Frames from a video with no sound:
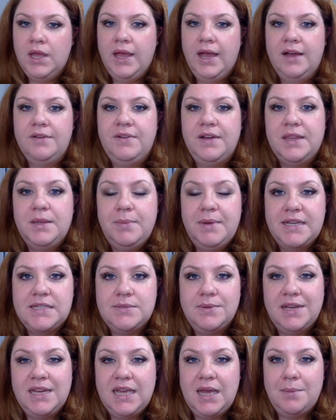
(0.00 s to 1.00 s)
I find the best
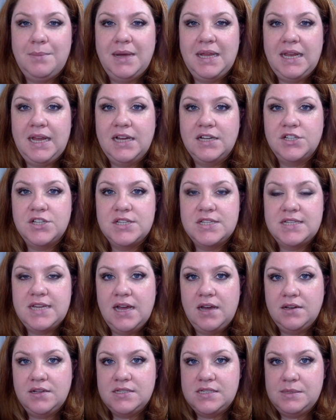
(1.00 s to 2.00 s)
way to get my lashes
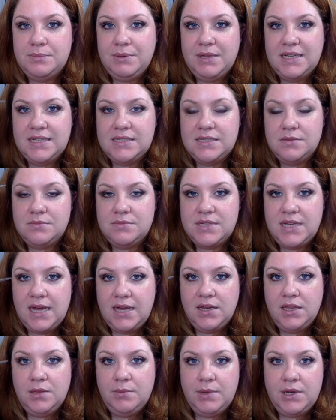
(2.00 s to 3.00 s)
down is to place them
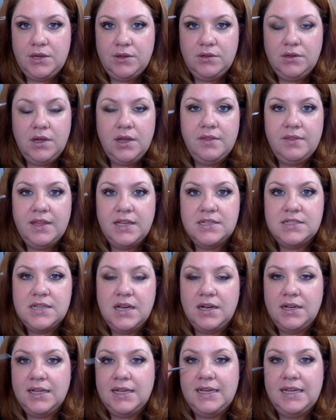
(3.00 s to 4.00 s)
down in the middle and then
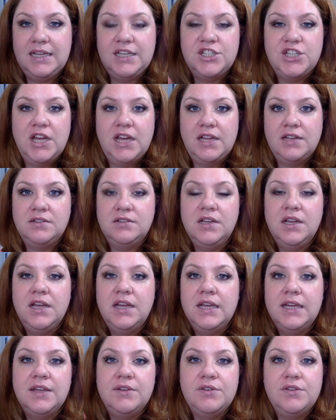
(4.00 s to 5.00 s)
tuck in each end.
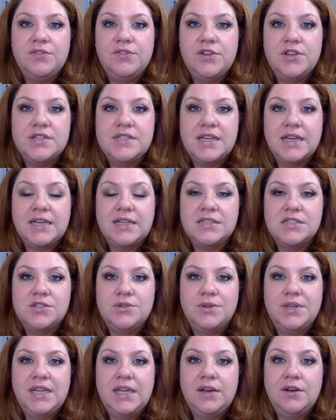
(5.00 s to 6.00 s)
Give it a few seconds to
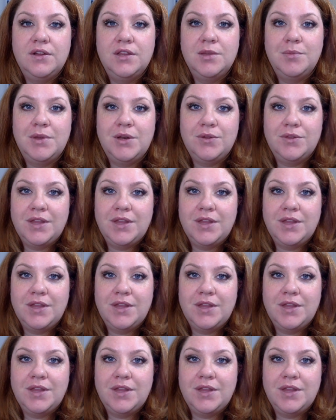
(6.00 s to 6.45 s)
adhere in the middle